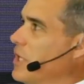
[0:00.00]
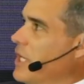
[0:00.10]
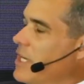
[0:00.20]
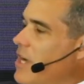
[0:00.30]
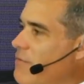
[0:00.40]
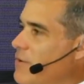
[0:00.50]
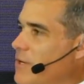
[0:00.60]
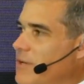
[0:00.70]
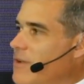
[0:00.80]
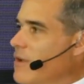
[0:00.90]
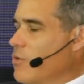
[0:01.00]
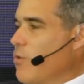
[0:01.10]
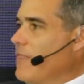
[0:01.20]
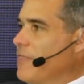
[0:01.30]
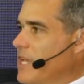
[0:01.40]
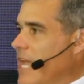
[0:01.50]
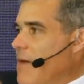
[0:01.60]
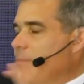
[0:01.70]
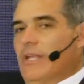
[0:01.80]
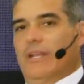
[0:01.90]
really covered quite the
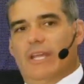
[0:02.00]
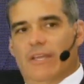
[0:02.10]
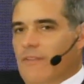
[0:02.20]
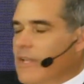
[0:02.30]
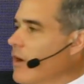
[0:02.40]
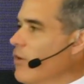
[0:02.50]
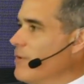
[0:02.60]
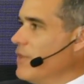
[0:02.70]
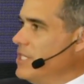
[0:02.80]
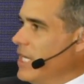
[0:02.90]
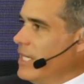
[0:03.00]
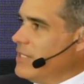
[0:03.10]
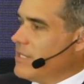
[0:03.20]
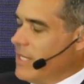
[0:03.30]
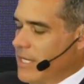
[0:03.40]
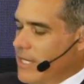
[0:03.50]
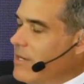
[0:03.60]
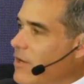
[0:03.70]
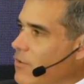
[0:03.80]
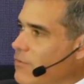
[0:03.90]
gamut in over the days uh,
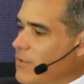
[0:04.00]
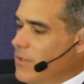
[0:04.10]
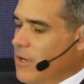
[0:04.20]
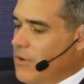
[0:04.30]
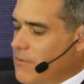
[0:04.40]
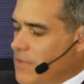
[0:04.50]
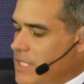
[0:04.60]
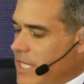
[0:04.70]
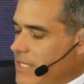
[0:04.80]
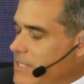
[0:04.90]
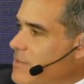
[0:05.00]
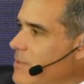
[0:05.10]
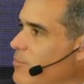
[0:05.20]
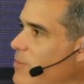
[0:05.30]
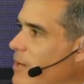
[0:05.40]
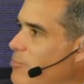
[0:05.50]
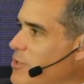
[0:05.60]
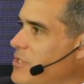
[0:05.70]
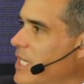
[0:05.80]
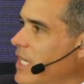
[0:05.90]
over over the days uh,
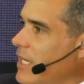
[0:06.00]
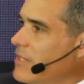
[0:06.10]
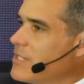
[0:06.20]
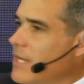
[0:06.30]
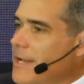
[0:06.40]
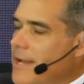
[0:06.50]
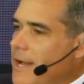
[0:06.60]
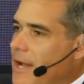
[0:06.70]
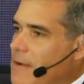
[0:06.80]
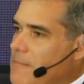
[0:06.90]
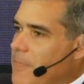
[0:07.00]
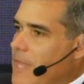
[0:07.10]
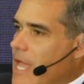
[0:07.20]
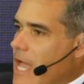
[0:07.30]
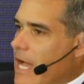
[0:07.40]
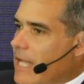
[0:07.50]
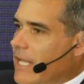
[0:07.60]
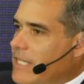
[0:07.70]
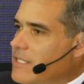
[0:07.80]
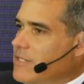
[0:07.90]
proceedings. Um, I'd
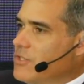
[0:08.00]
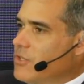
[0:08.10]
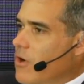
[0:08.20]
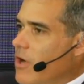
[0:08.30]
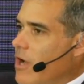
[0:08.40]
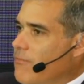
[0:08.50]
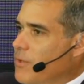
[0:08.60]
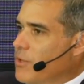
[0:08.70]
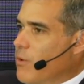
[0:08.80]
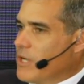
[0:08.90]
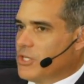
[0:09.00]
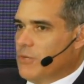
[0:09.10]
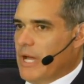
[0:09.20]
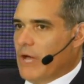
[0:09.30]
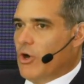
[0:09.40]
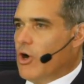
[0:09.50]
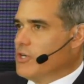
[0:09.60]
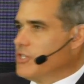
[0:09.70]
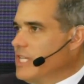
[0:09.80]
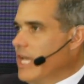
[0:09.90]
like to start off with a question about
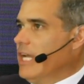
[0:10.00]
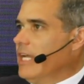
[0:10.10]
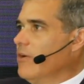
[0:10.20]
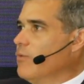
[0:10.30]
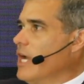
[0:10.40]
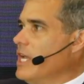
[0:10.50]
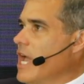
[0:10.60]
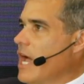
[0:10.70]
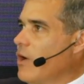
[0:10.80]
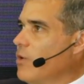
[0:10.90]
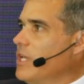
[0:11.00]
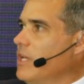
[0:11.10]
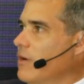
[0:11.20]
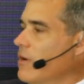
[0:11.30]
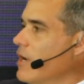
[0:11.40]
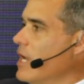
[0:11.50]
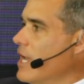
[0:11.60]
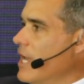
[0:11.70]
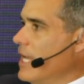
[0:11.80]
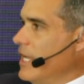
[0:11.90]
our setting right now here
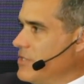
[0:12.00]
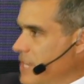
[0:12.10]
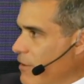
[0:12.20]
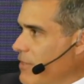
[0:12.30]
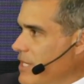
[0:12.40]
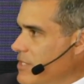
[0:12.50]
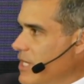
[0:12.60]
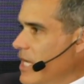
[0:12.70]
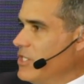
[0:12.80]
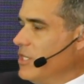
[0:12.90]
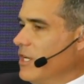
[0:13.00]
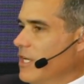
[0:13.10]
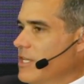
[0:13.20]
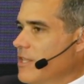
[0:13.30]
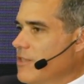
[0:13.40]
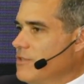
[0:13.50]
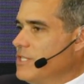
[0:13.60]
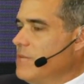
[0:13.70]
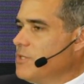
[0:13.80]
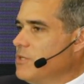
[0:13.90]
in Southeast Asia. There
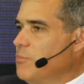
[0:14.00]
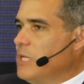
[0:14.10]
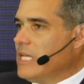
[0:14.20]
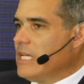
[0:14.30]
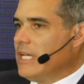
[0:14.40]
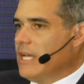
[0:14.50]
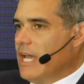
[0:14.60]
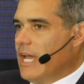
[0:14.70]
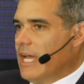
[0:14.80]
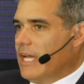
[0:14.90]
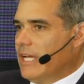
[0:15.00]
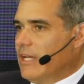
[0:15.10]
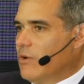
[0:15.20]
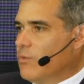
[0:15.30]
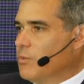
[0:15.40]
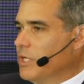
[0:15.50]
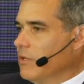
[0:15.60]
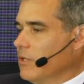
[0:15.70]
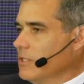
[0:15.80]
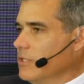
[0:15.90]
seems to be a
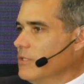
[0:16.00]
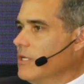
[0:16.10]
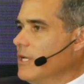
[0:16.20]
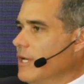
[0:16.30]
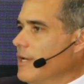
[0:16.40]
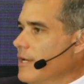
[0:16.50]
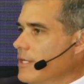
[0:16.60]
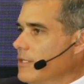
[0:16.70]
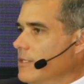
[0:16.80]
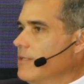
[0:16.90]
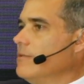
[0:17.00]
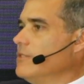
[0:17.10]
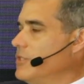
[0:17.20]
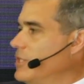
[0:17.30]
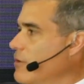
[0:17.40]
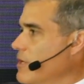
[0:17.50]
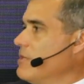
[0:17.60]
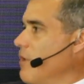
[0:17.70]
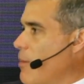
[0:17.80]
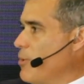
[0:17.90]
real
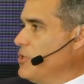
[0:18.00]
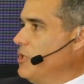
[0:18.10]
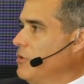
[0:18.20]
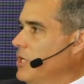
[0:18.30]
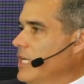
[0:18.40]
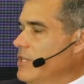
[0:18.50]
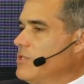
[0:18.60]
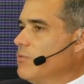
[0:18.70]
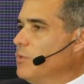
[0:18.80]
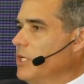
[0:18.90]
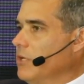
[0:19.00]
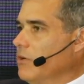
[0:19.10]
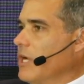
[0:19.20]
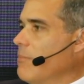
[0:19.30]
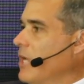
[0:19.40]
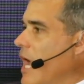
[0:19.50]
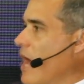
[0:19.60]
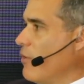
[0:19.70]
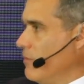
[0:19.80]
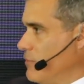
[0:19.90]
series of opportunities, a real coming
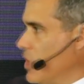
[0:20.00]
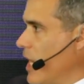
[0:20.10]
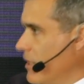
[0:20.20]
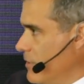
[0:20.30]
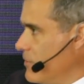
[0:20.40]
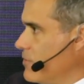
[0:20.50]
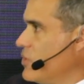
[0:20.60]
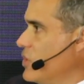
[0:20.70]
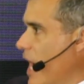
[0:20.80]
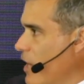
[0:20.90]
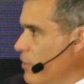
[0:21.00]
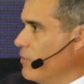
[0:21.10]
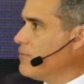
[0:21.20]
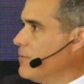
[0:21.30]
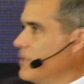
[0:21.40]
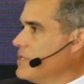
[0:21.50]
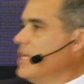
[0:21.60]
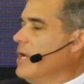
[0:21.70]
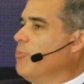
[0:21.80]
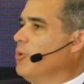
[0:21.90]
out of China's shadow, for
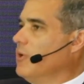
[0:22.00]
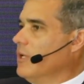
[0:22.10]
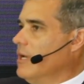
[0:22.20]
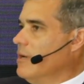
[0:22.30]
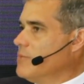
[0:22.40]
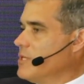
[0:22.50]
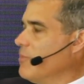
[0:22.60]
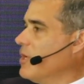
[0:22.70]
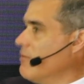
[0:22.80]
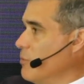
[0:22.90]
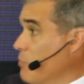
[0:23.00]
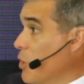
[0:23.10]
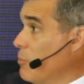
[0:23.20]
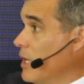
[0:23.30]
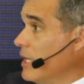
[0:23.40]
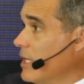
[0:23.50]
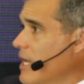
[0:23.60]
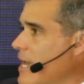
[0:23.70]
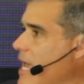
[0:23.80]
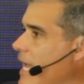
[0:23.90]
example, um, something of a moment.
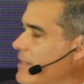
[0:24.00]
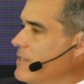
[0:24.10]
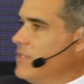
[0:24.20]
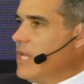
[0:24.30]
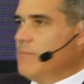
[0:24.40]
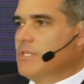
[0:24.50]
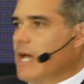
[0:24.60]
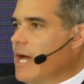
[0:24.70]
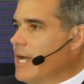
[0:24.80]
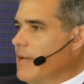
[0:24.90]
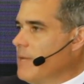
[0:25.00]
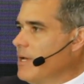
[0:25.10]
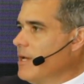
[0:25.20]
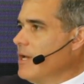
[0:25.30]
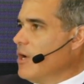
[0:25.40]
At the same time,